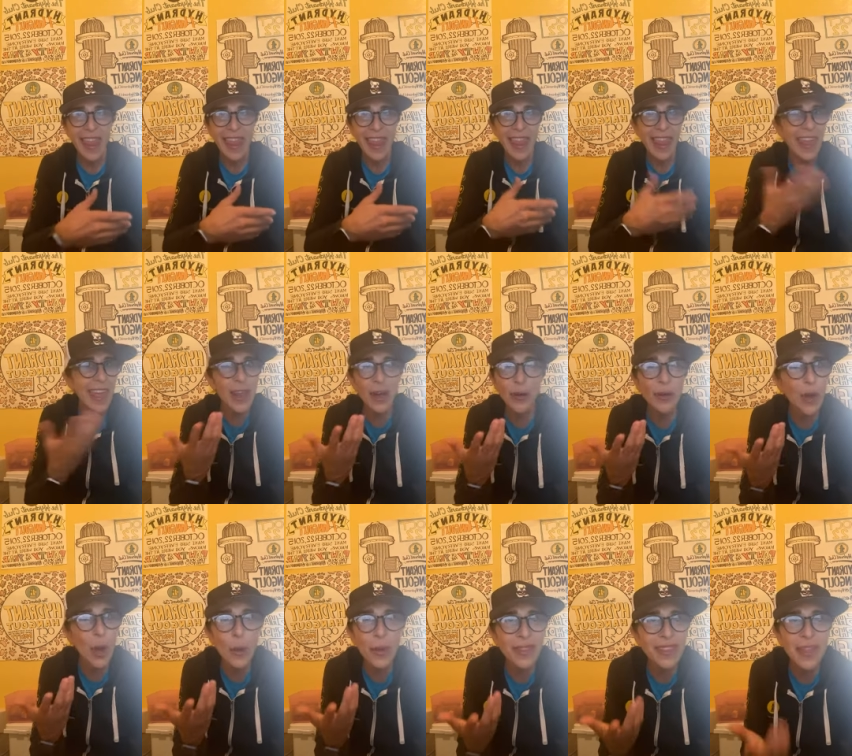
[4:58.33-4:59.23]
they don't
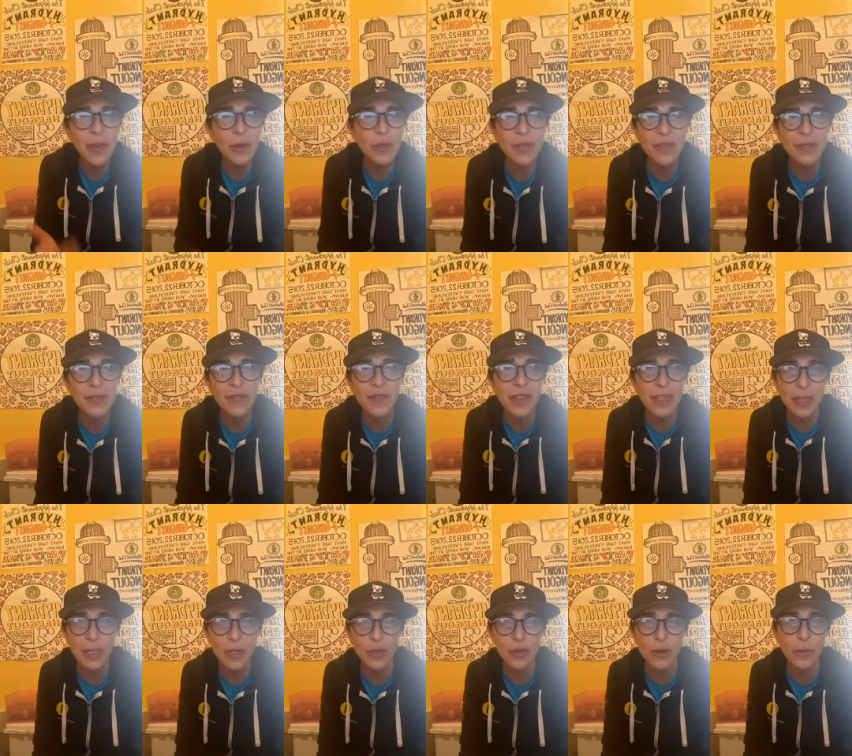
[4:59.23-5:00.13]
know what those
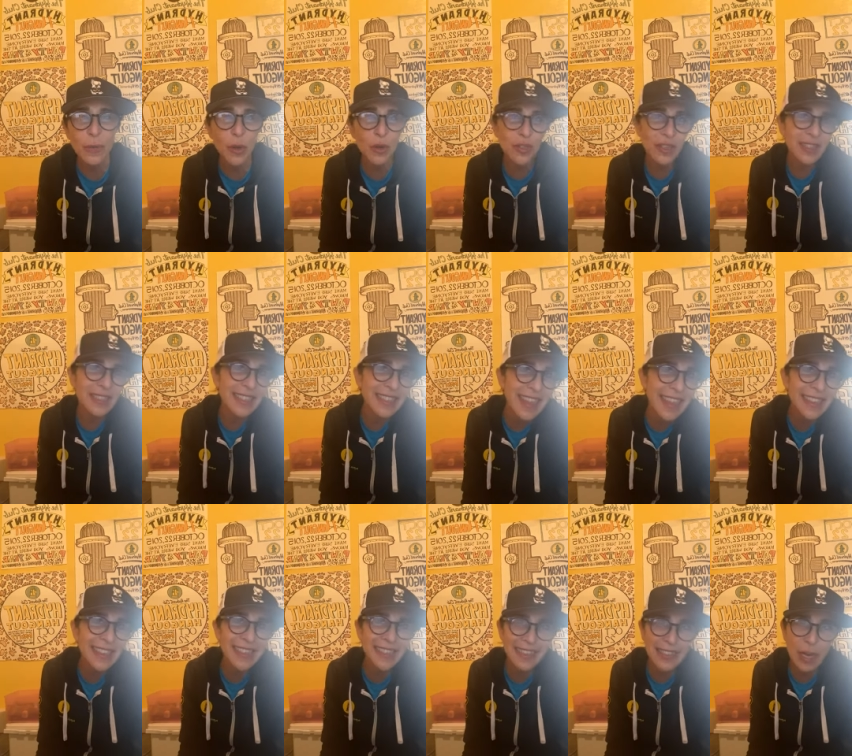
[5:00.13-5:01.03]
feelings or emotions
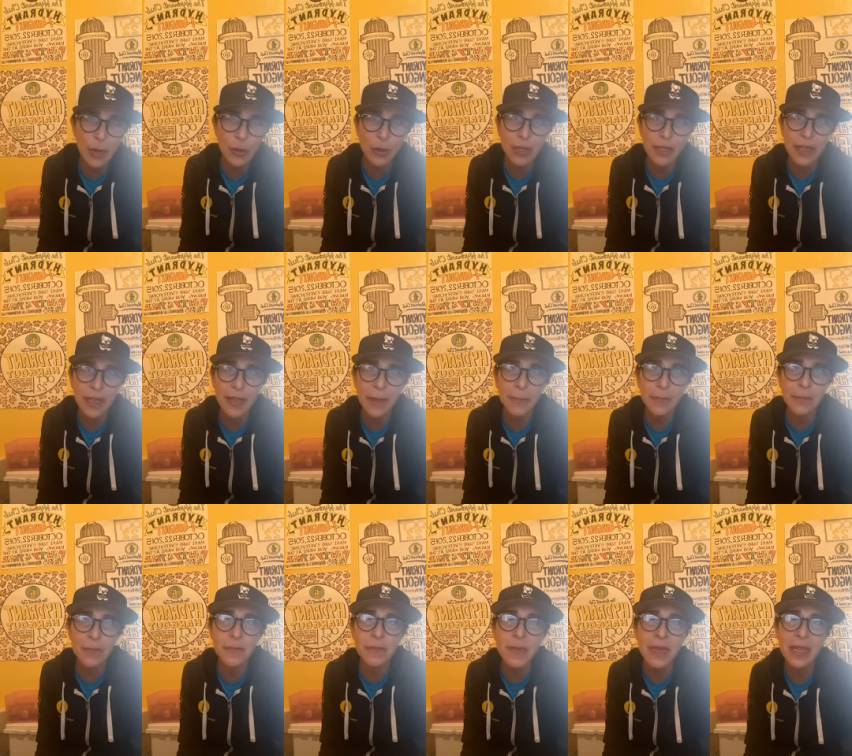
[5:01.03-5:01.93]
necessarily
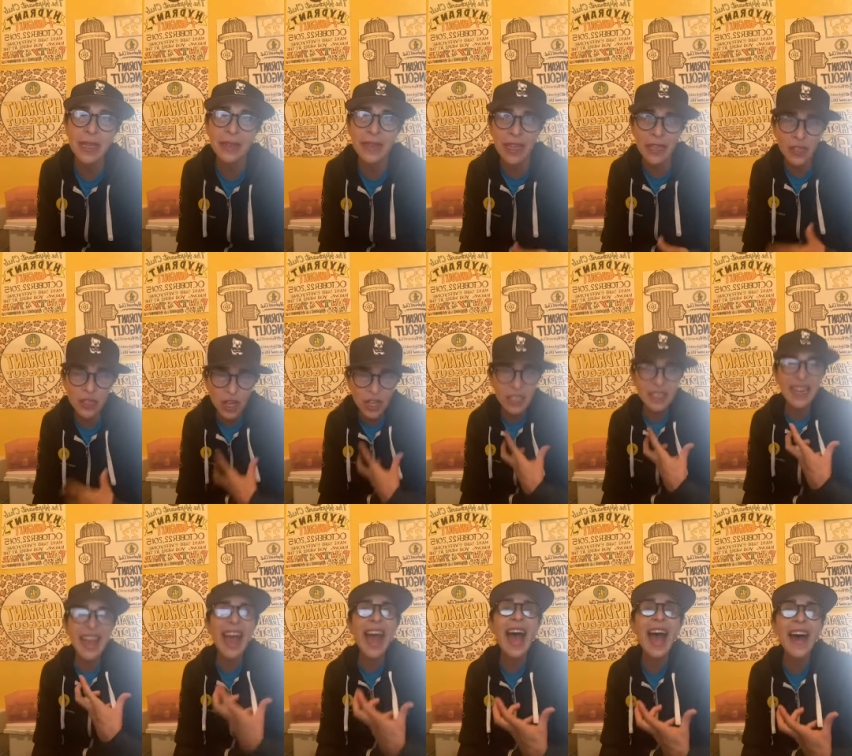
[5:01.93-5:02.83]
mean. They just
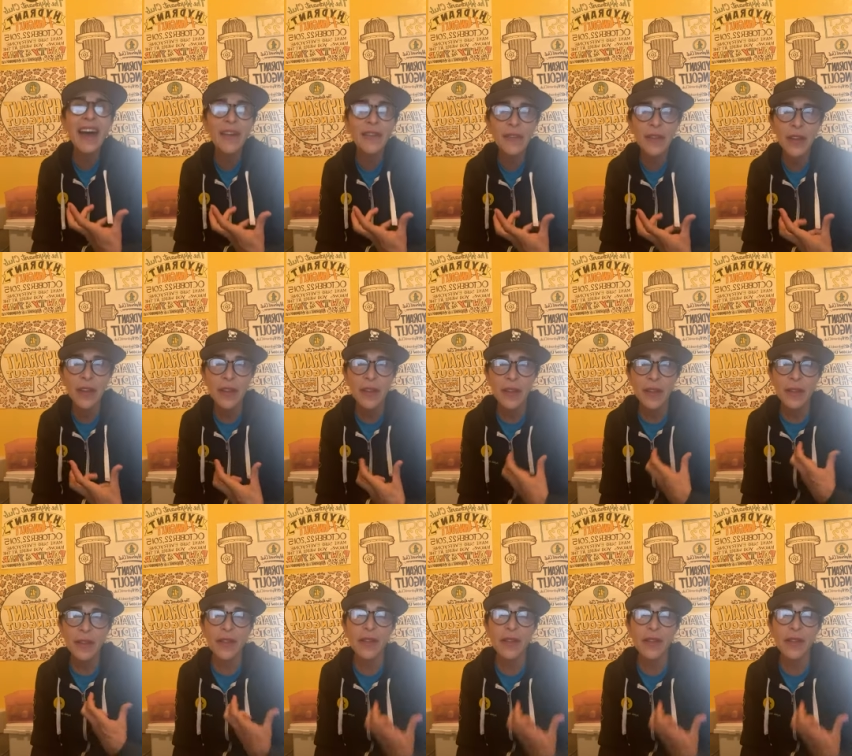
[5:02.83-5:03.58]
have the